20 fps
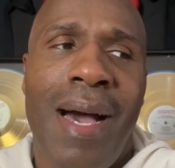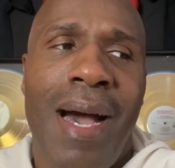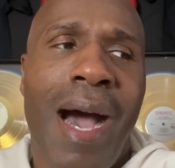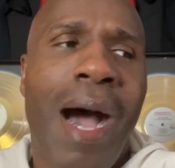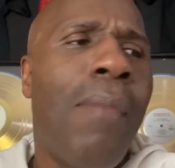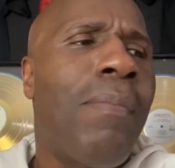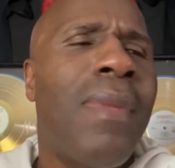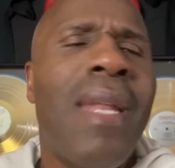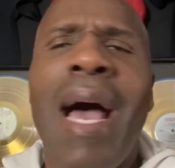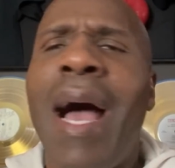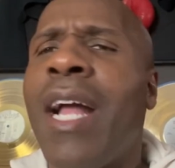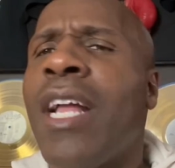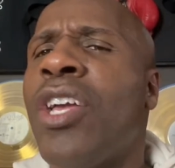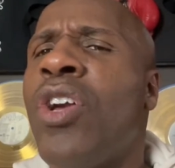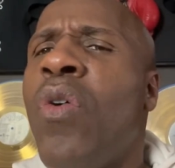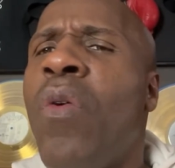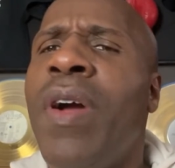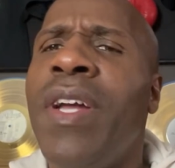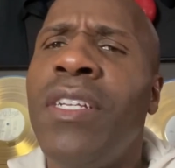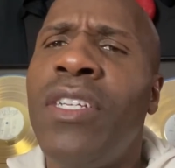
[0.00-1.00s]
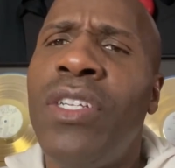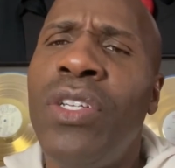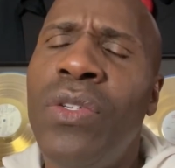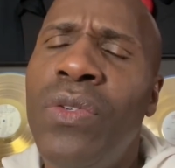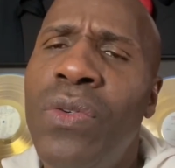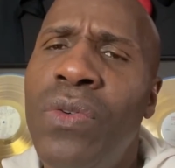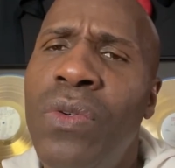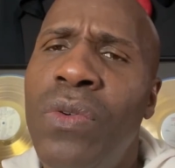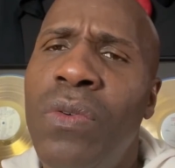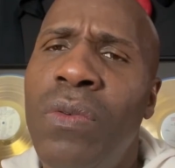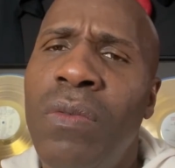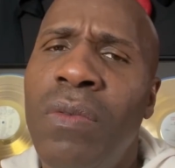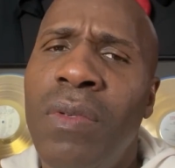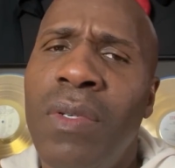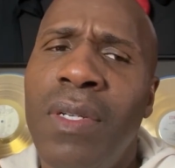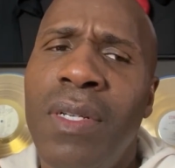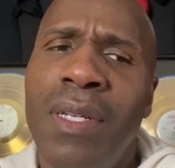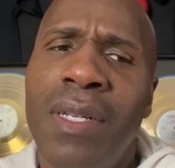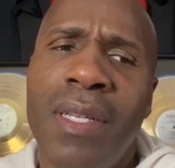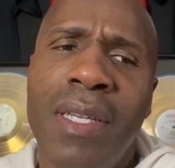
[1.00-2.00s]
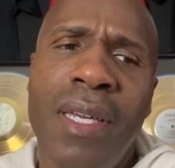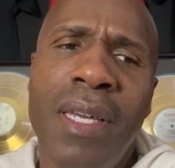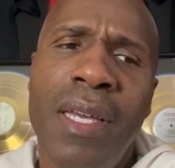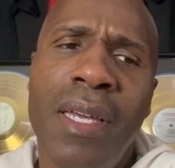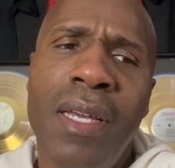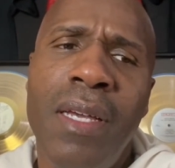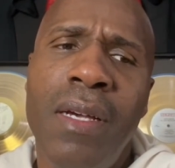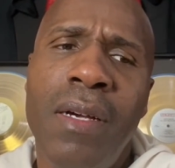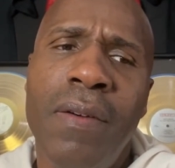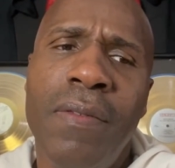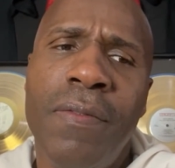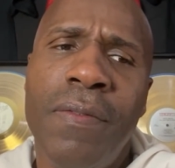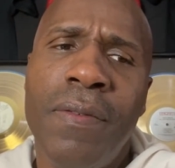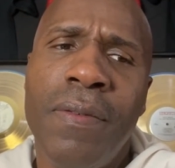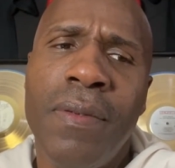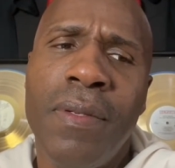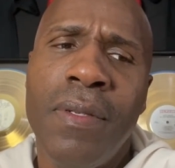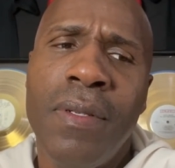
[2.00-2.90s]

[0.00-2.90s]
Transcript: I'm not going to give